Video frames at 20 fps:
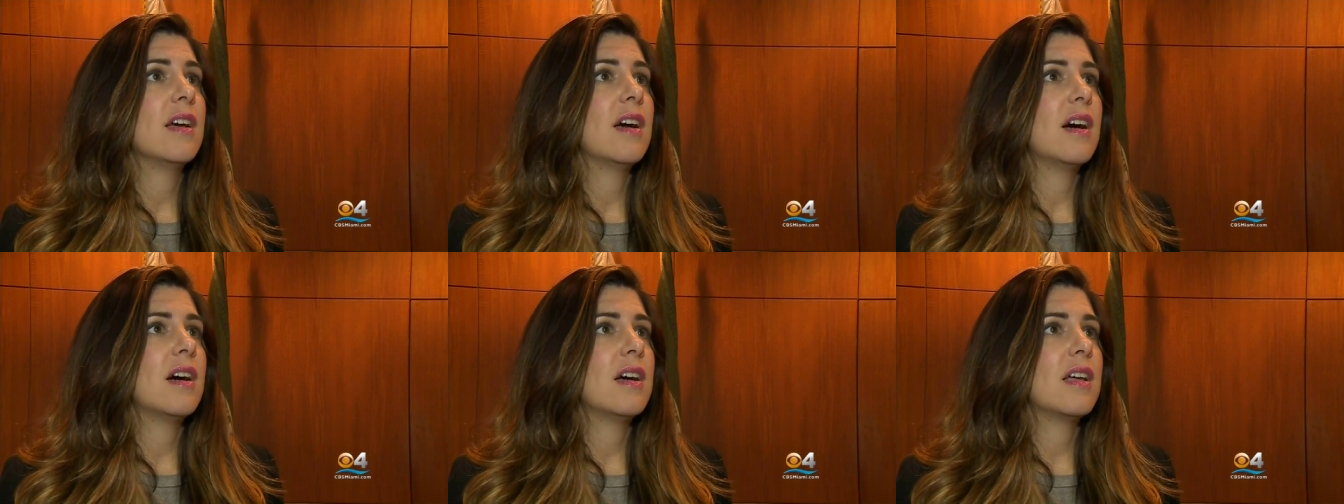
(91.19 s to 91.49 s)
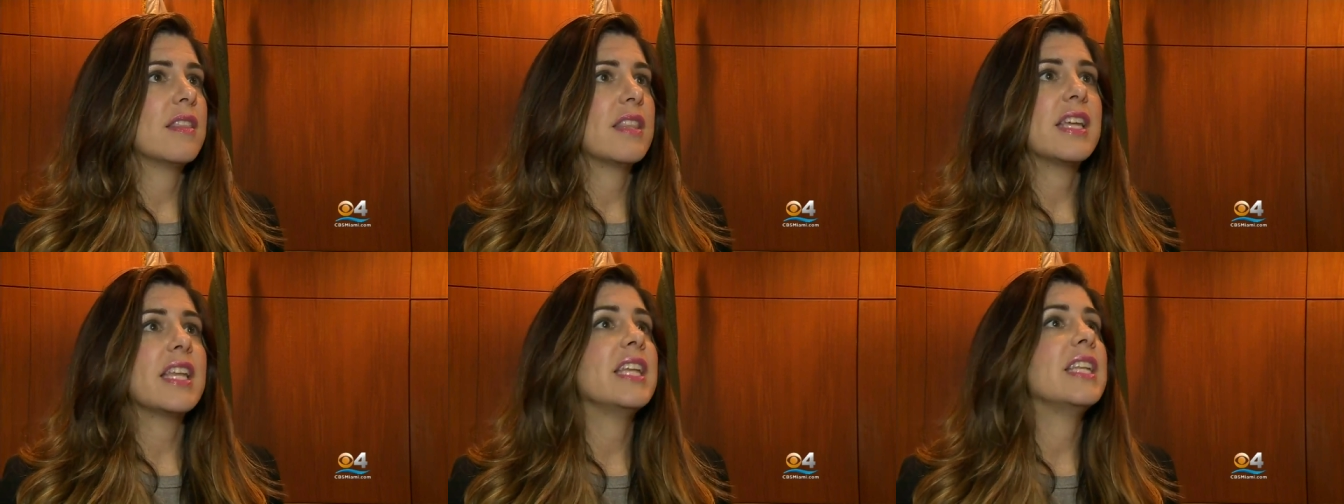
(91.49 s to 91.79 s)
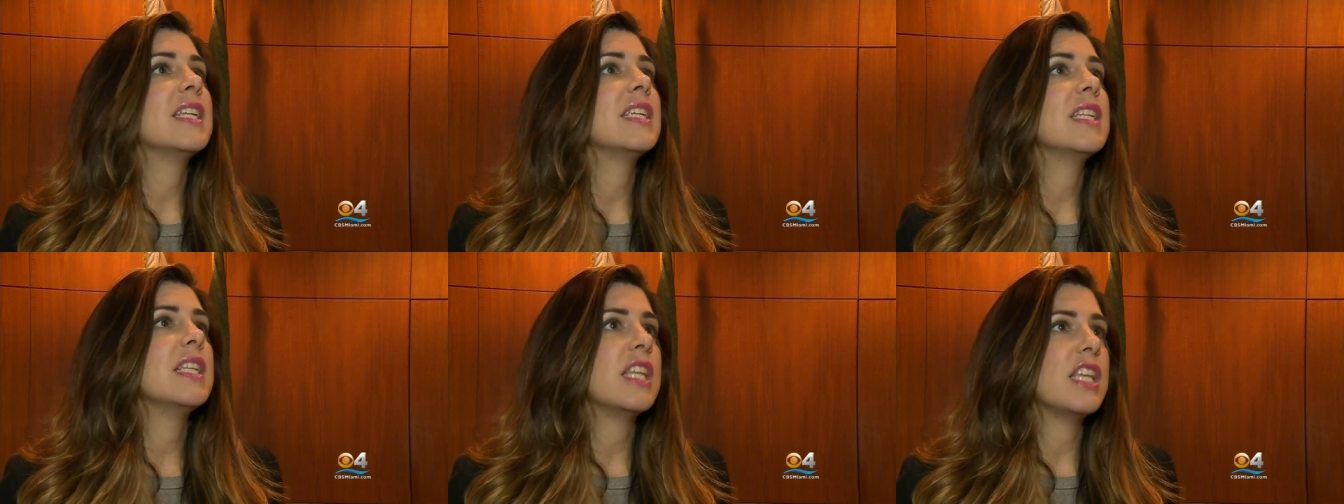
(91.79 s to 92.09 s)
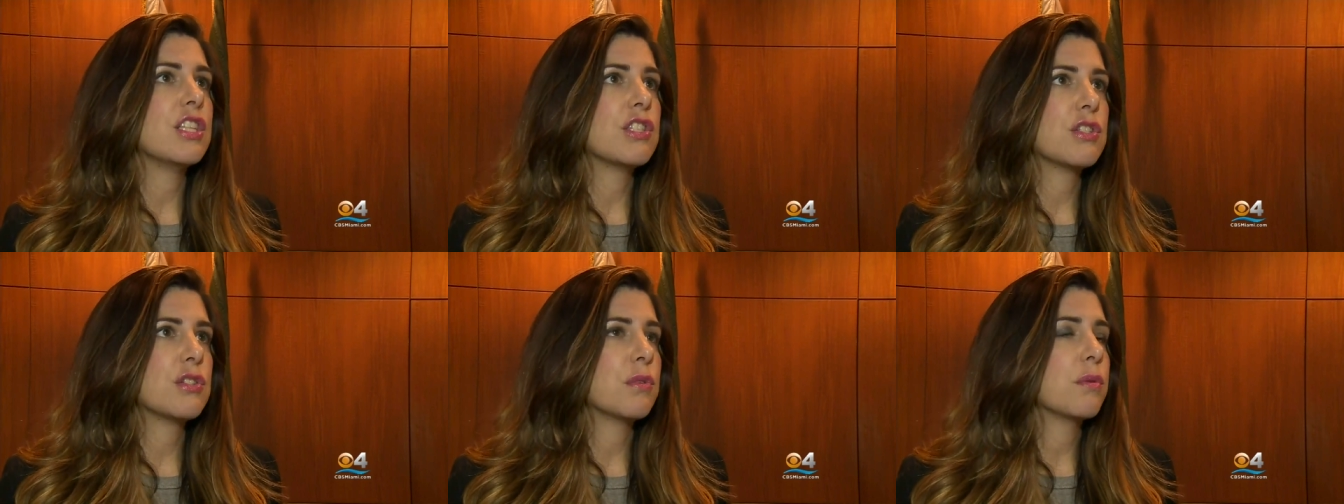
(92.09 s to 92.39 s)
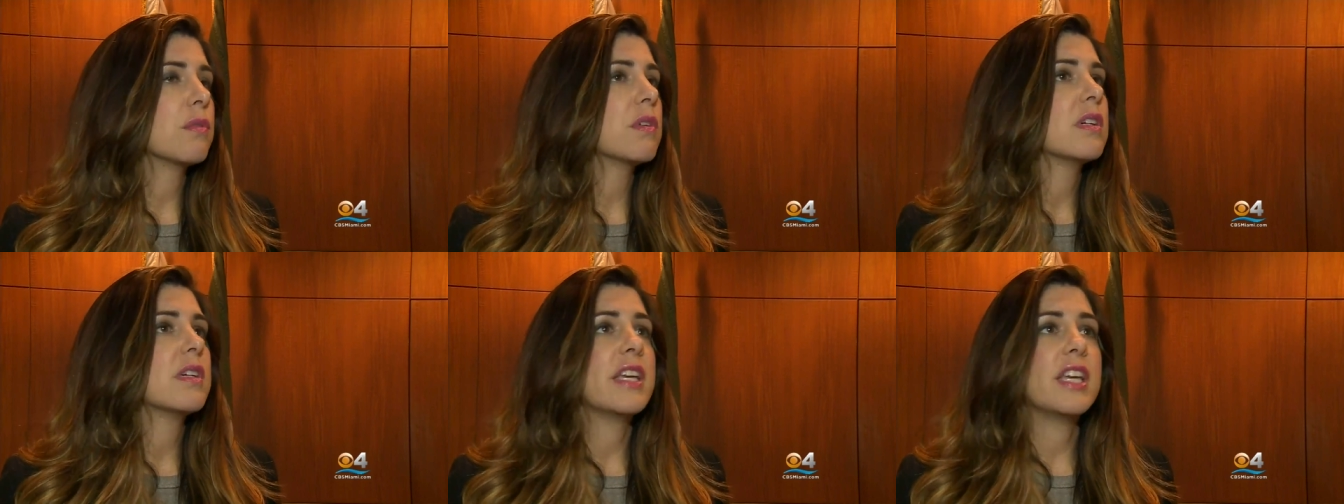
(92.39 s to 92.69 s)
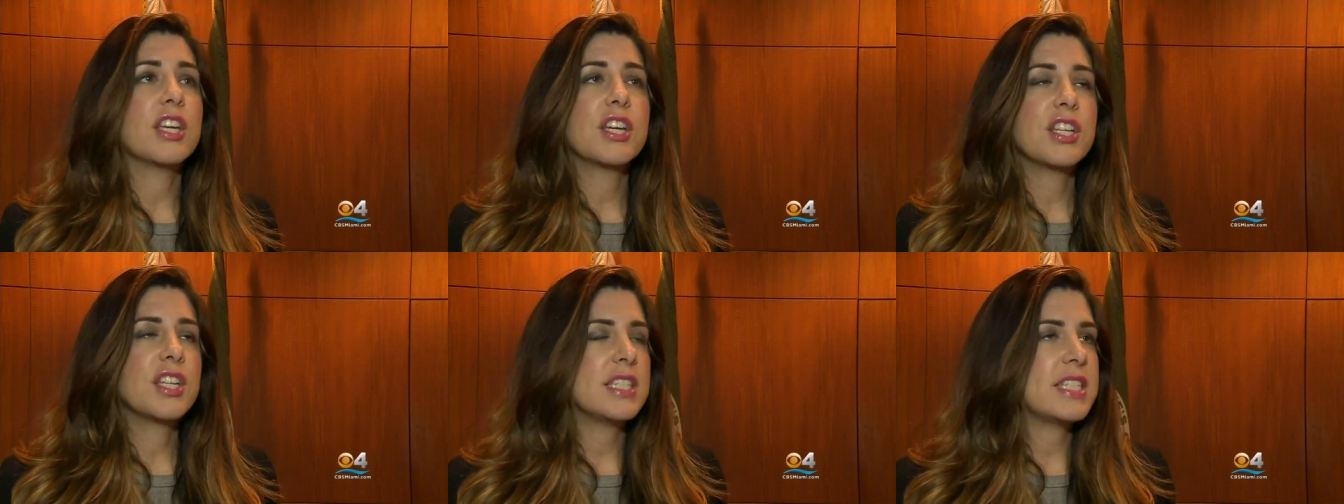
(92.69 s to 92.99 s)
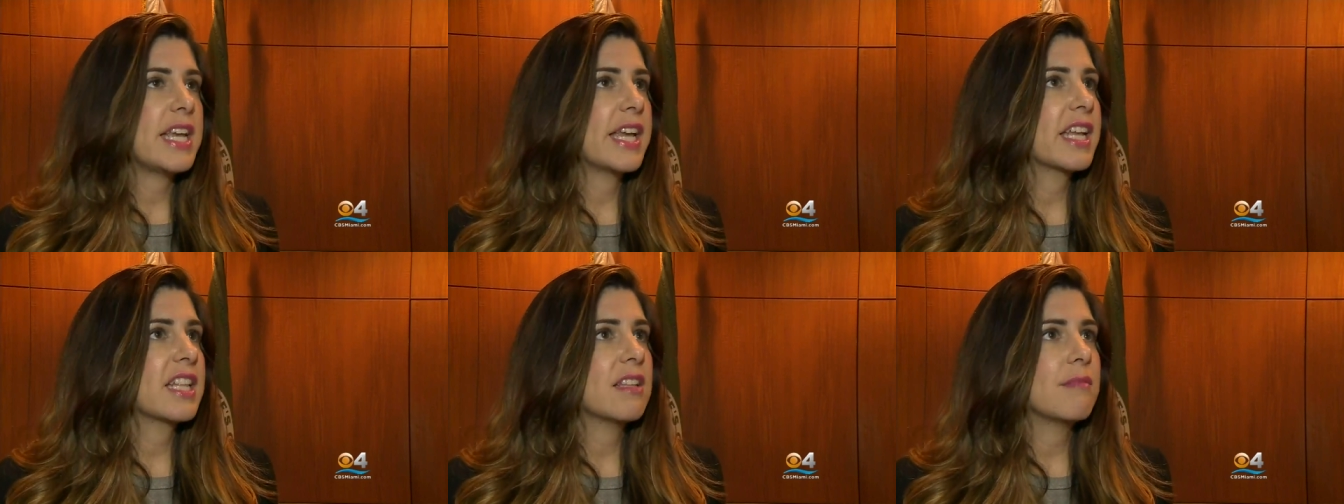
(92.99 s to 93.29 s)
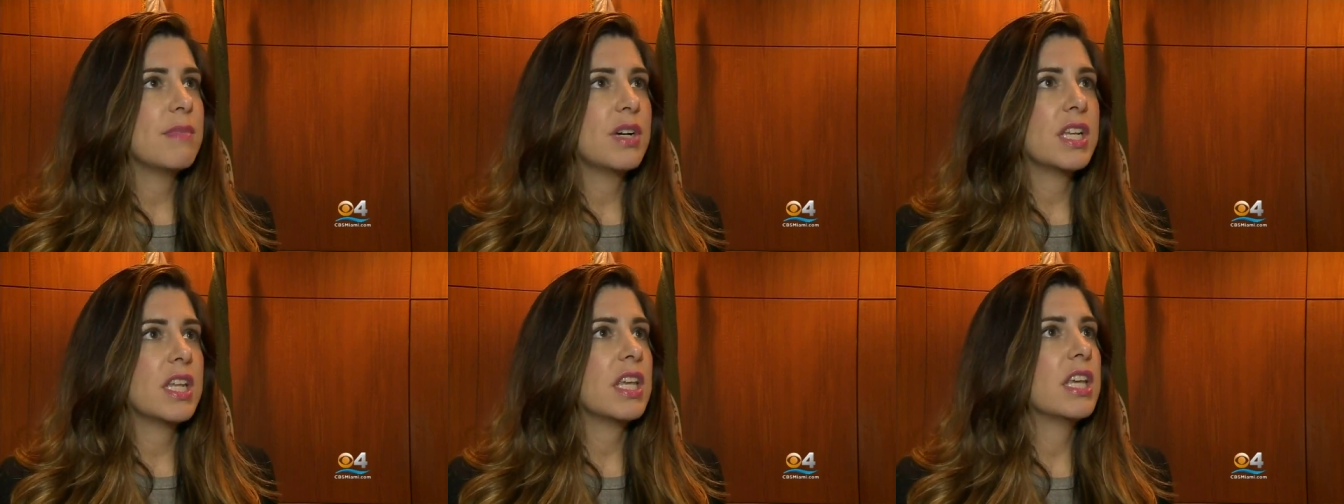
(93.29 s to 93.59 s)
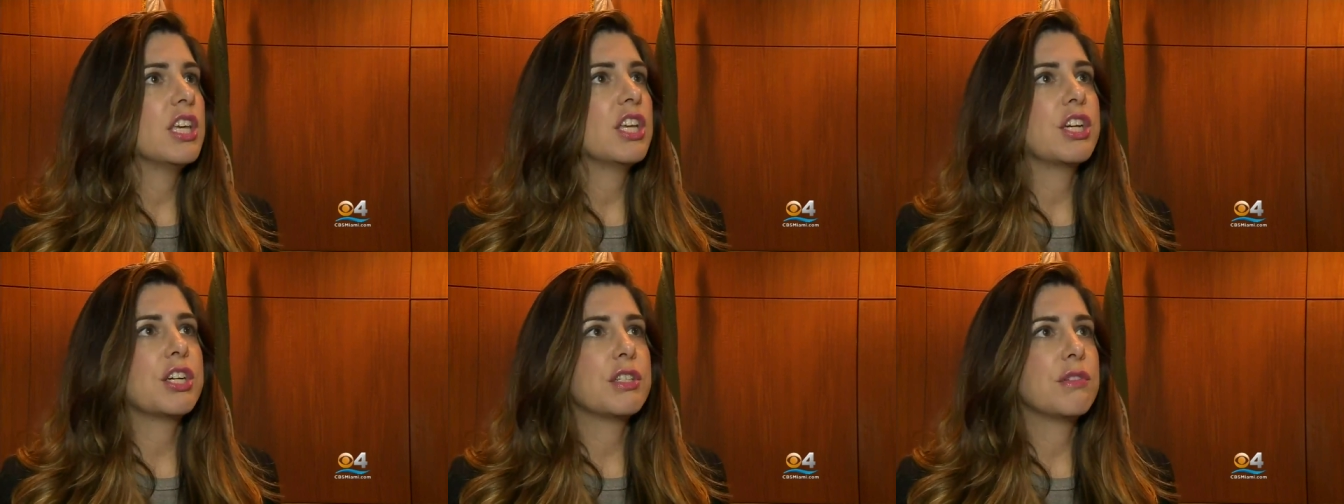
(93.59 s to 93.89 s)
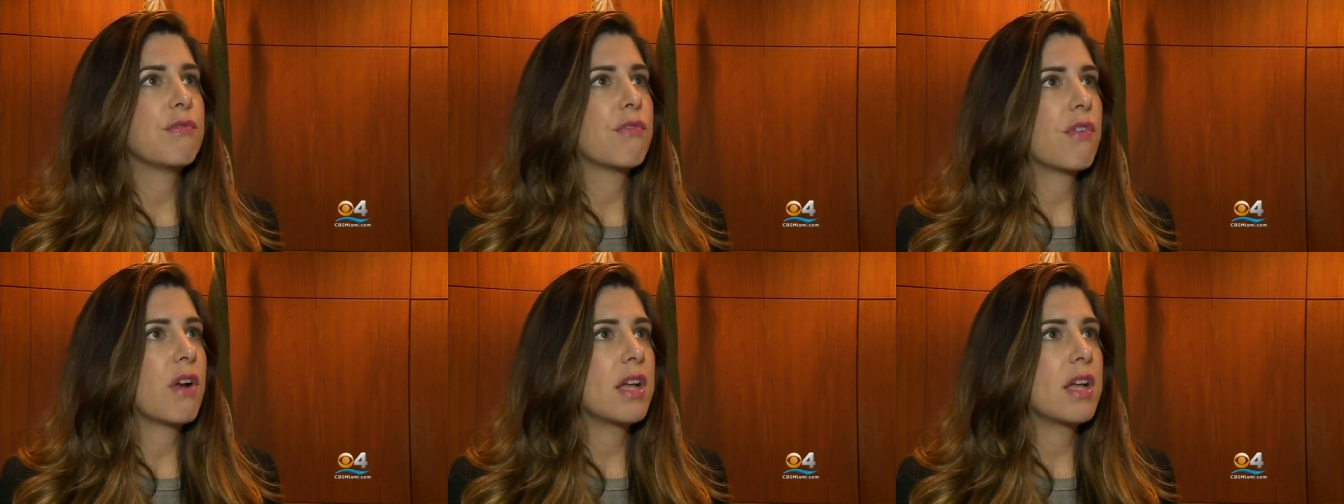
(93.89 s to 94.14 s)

uh, that he didn't need to. He could have taken the money, he could have